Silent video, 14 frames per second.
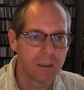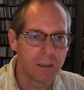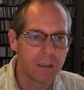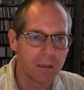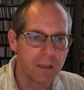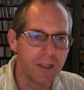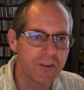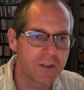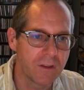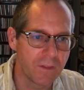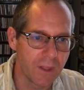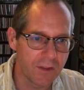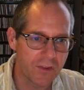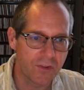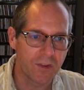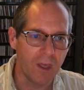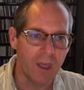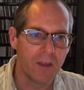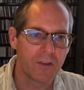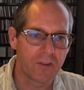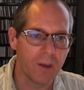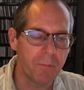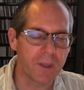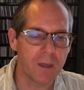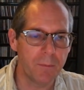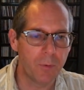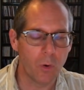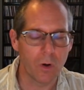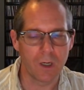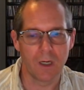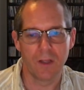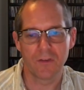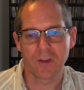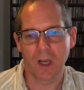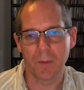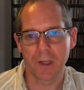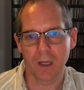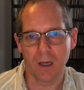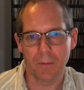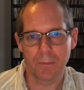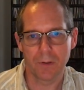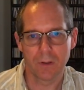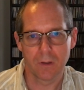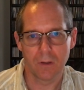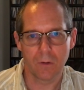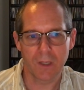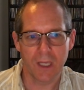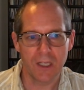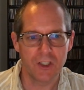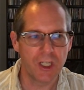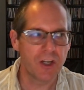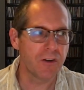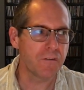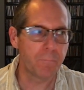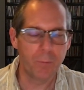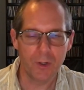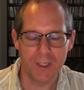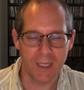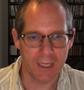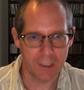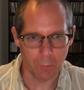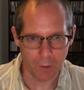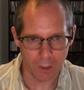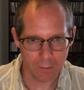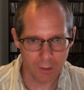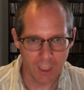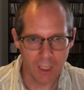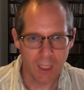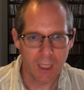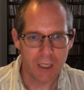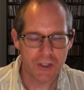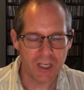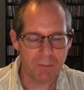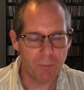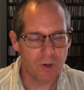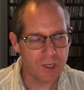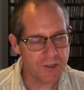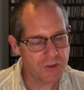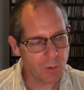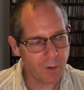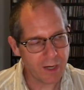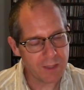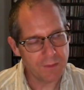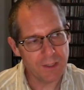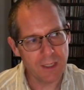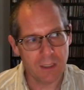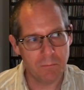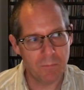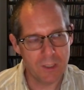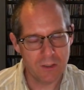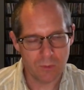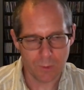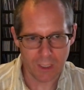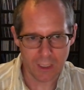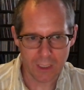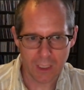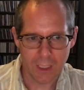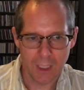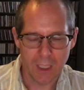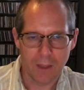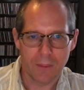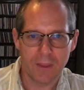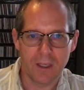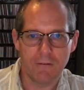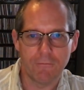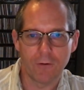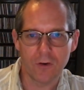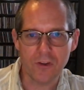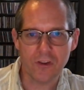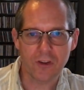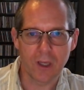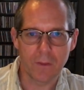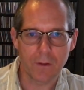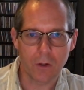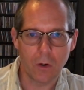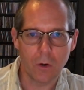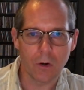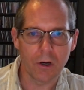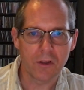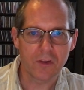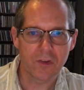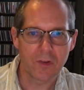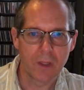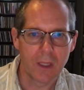listen to this. Something important is coming up. Okay, she could have put it anywhere. She put it directly in between the verse and the chorus,